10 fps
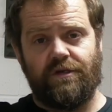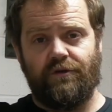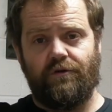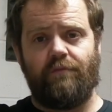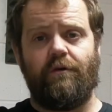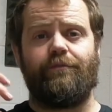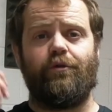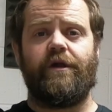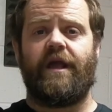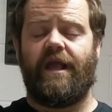you know, and we're
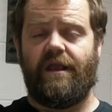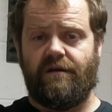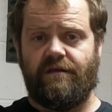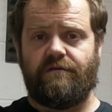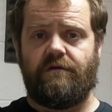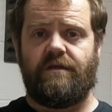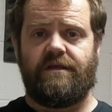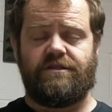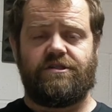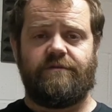blowing air through the
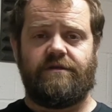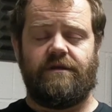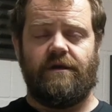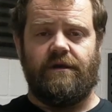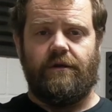instrument.